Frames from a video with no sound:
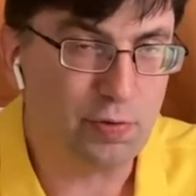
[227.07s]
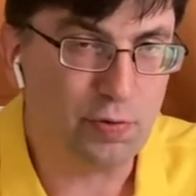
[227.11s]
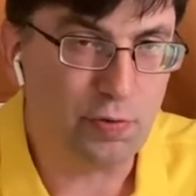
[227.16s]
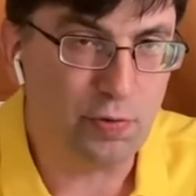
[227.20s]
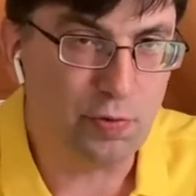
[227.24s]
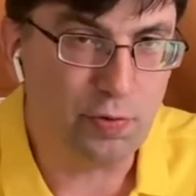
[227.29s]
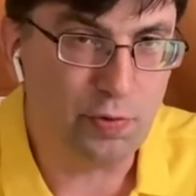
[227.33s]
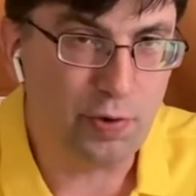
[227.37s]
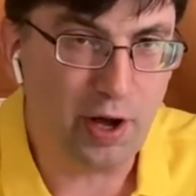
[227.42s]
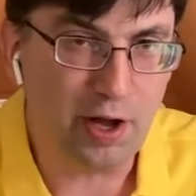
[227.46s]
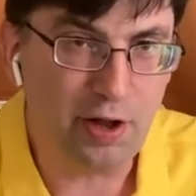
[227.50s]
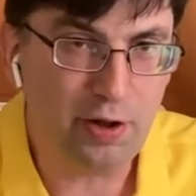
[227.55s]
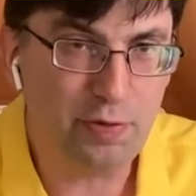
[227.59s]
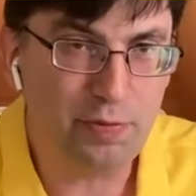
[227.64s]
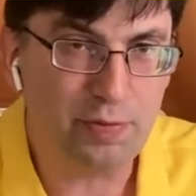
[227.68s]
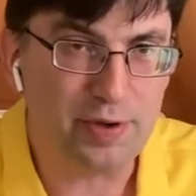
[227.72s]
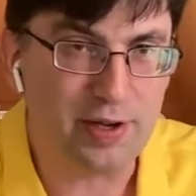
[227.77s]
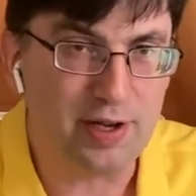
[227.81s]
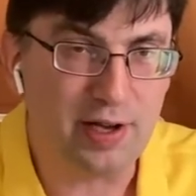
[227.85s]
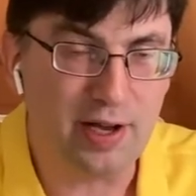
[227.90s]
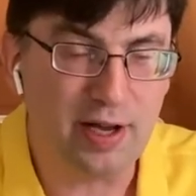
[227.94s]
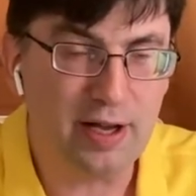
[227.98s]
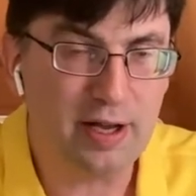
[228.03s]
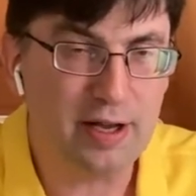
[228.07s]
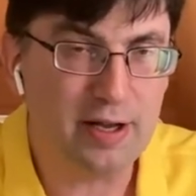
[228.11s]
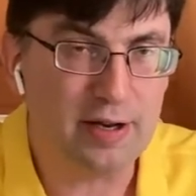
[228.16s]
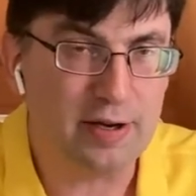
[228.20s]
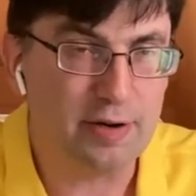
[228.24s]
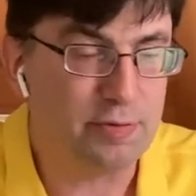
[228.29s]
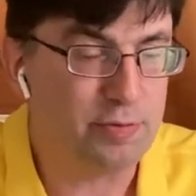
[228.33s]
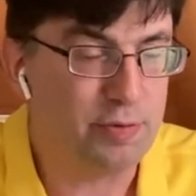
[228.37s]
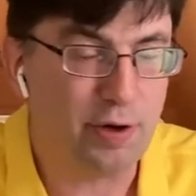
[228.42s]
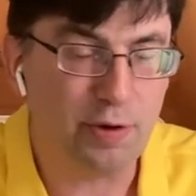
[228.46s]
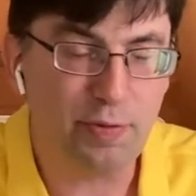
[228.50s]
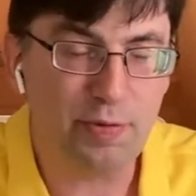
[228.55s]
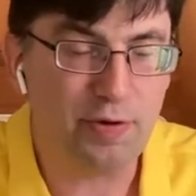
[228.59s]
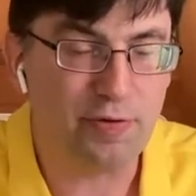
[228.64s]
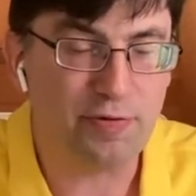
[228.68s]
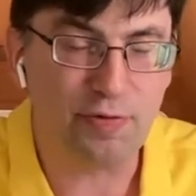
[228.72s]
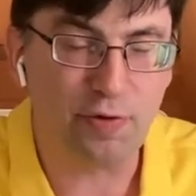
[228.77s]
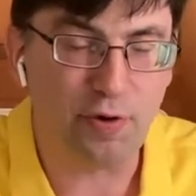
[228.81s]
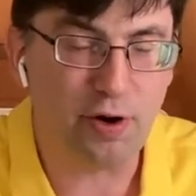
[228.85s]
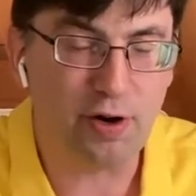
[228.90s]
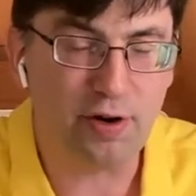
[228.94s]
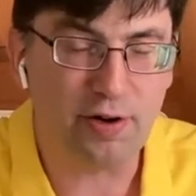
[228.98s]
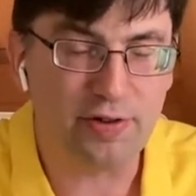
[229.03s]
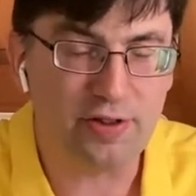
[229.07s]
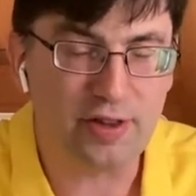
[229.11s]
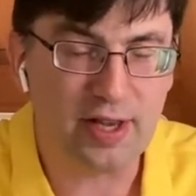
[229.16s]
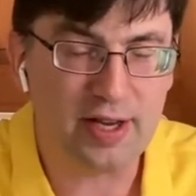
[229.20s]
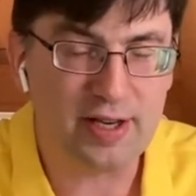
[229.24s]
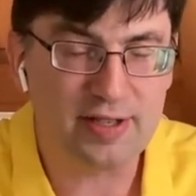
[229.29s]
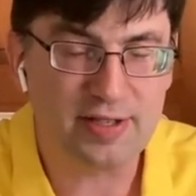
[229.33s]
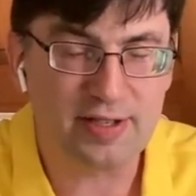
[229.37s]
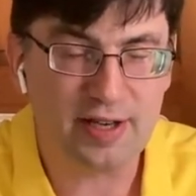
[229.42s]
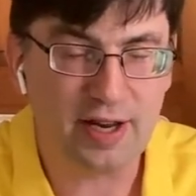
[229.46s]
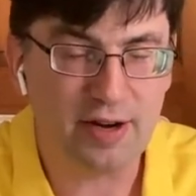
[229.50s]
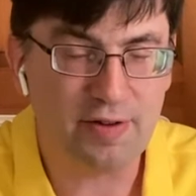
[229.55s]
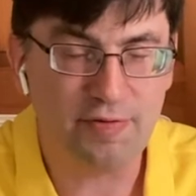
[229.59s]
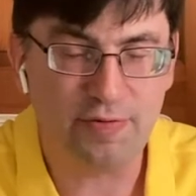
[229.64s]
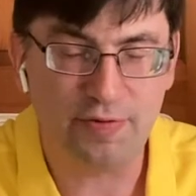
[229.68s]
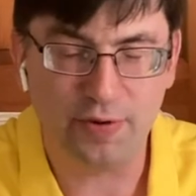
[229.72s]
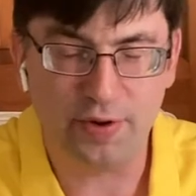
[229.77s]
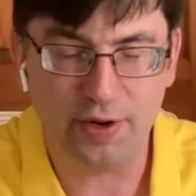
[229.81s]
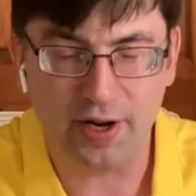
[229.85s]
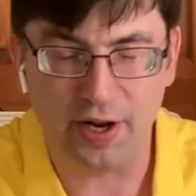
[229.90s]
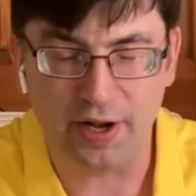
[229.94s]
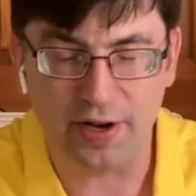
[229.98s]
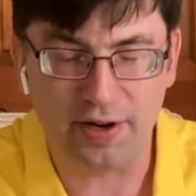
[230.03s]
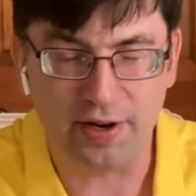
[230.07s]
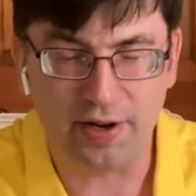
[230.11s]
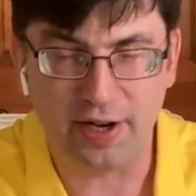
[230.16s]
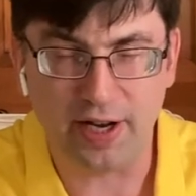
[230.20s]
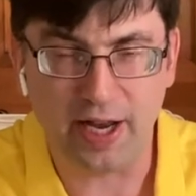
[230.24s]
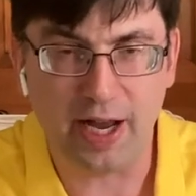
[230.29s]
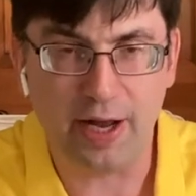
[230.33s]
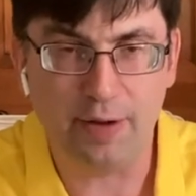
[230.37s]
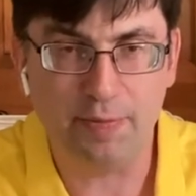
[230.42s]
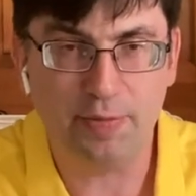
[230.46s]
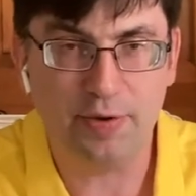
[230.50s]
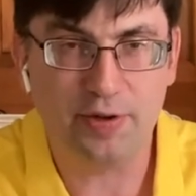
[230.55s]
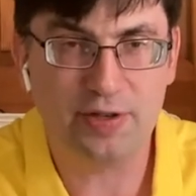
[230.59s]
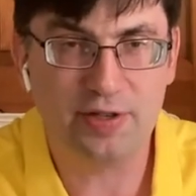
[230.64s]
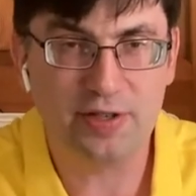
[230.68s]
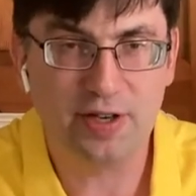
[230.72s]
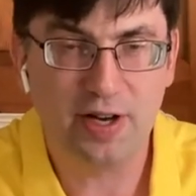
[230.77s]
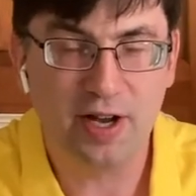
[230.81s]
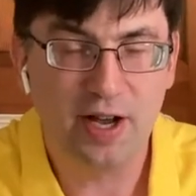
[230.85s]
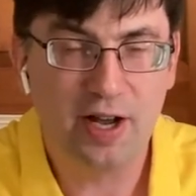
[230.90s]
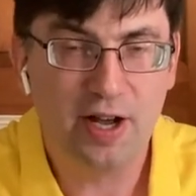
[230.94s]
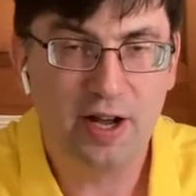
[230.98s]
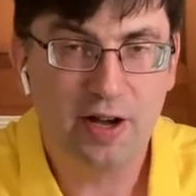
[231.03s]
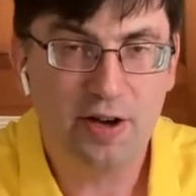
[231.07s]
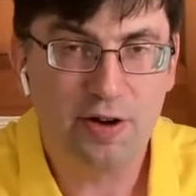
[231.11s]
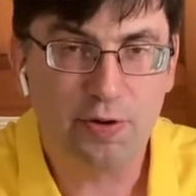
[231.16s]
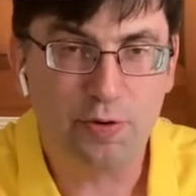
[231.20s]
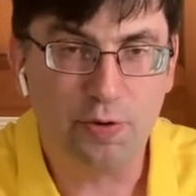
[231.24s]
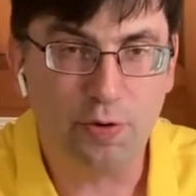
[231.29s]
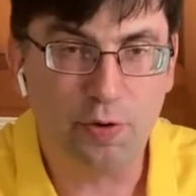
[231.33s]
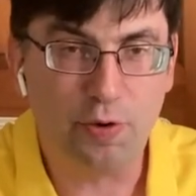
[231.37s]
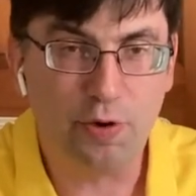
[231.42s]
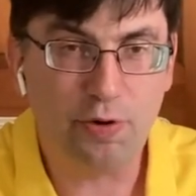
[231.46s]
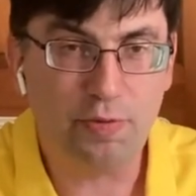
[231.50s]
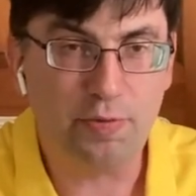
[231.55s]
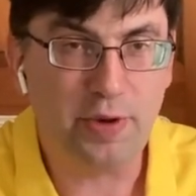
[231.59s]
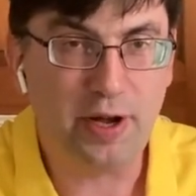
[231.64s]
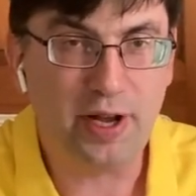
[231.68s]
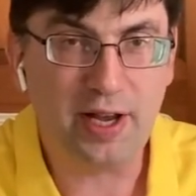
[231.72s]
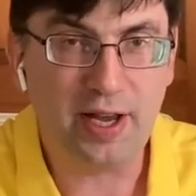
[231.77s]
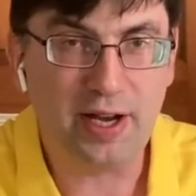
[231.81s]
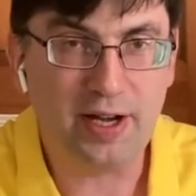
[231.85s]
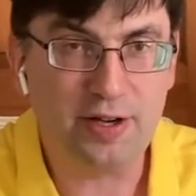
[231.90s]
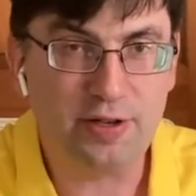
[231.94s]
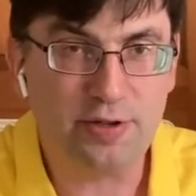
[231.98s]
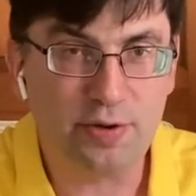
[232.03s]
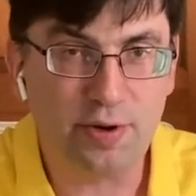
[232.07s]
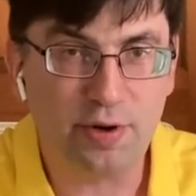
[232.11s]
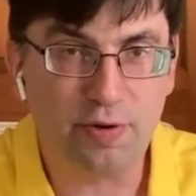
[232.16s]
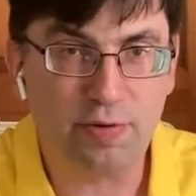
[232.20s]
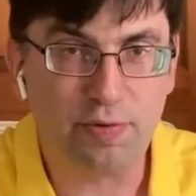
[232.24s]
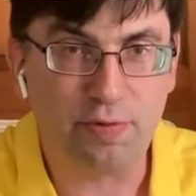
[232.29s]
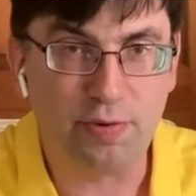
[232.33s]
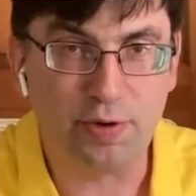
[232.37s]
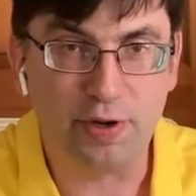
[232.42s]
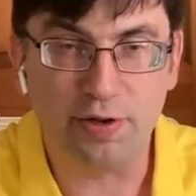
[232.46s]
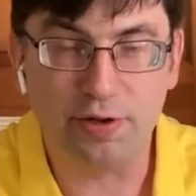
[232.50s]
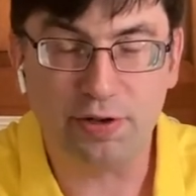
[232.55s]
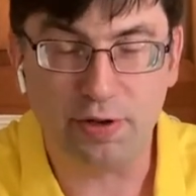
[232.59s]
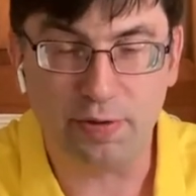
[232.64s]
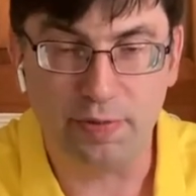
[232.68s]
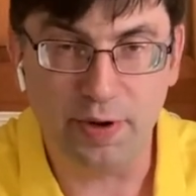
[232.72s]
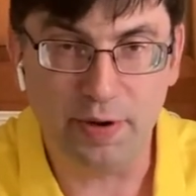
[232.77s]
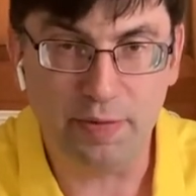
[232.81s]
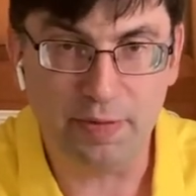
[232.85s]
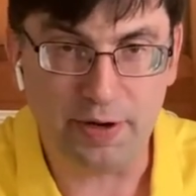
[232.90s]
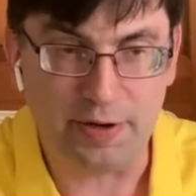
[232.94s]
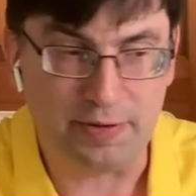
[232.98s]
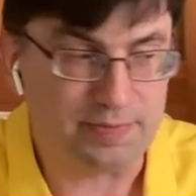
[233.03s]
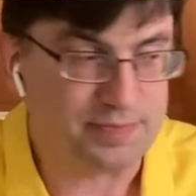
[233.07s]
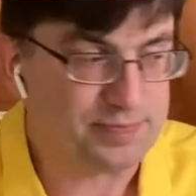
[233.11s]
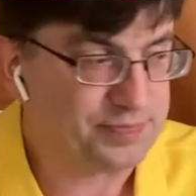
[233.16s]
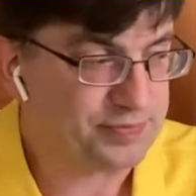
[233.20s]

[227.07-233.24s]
well beyond, well before they set foot on our campus or make any sort of real commitment.